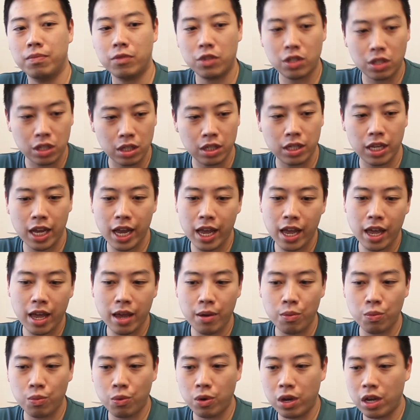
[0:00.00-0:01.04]
Today
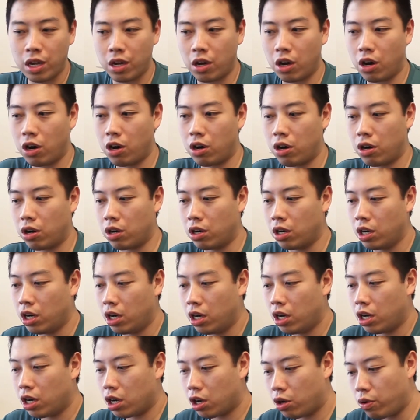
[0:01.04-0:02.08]
we are
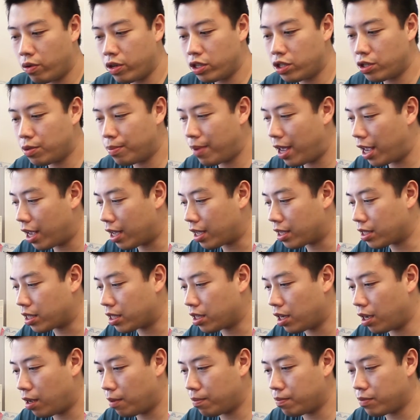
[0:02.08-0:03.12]
going to make
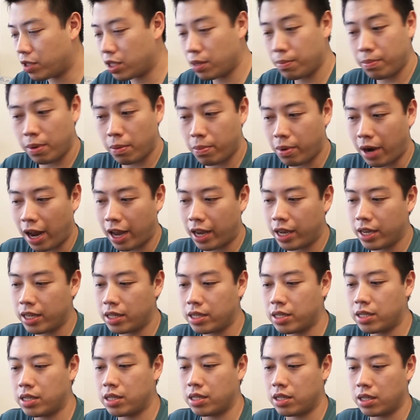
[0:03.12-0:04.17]
some simple
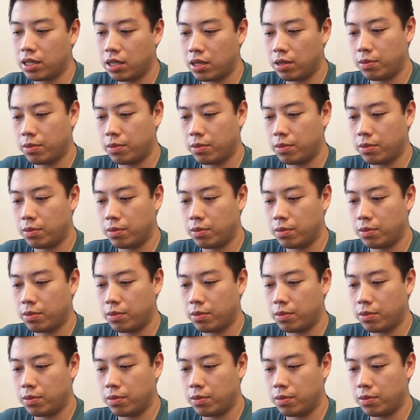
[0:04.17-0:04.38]
brackets,